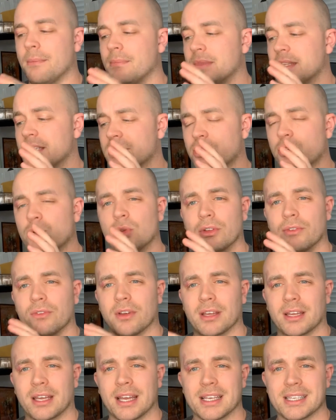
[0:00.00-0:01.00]
This cooling
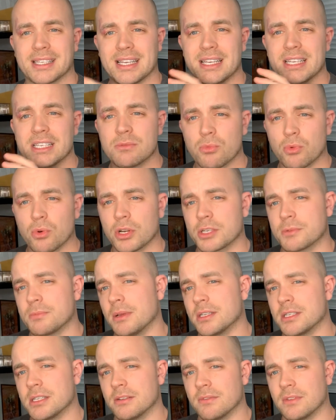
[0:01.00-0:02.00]
fan case is more
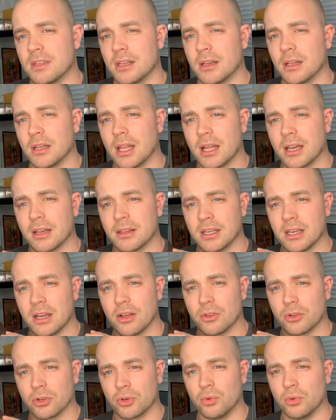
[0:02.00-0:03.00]
expensive than a lot of the
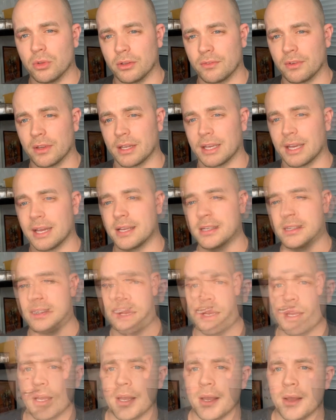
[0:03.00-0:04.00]
other cooling fan
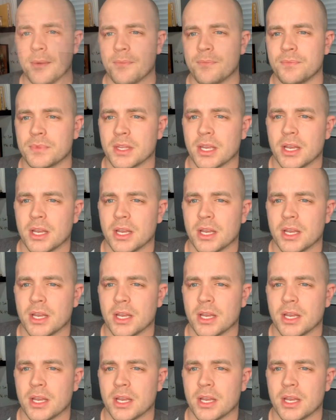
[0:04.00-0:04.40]
cases out there.